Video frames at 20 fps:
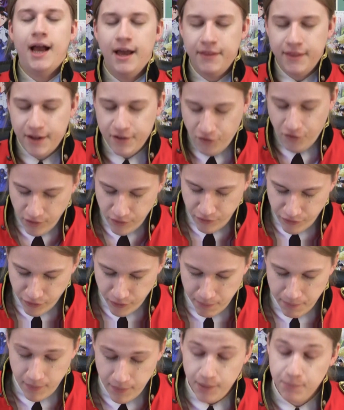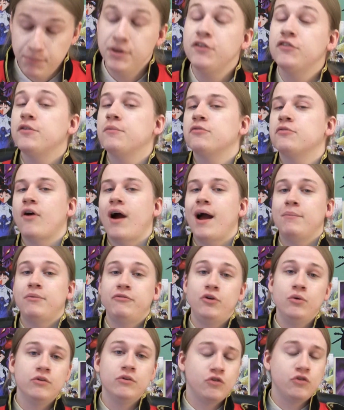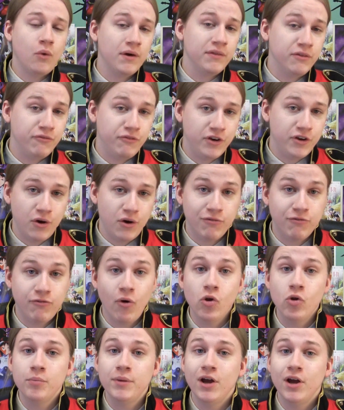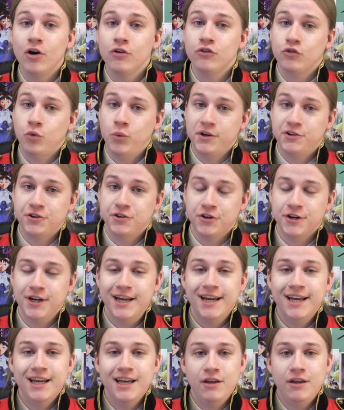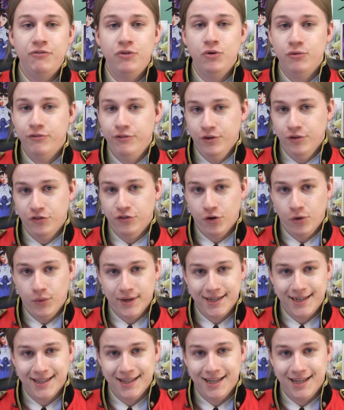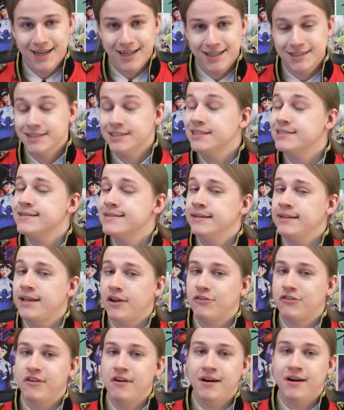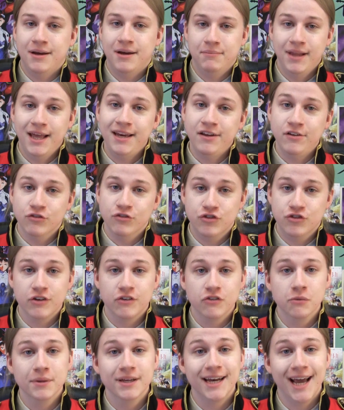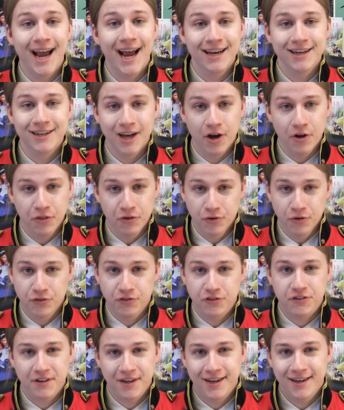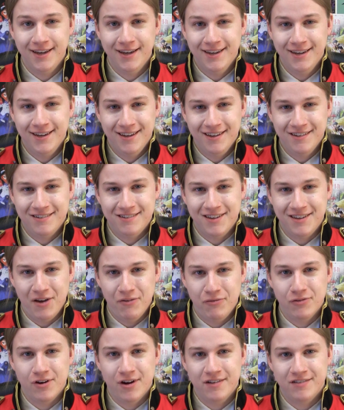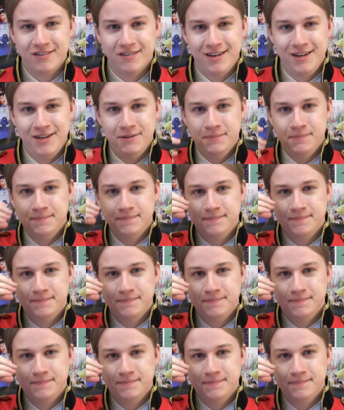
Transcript: And that's it from me. Please subscribe if you enjoyed the video, follow me on Twitter if you feel so inclined, and until next time, ladies, gentlemen, and others, stay frosty.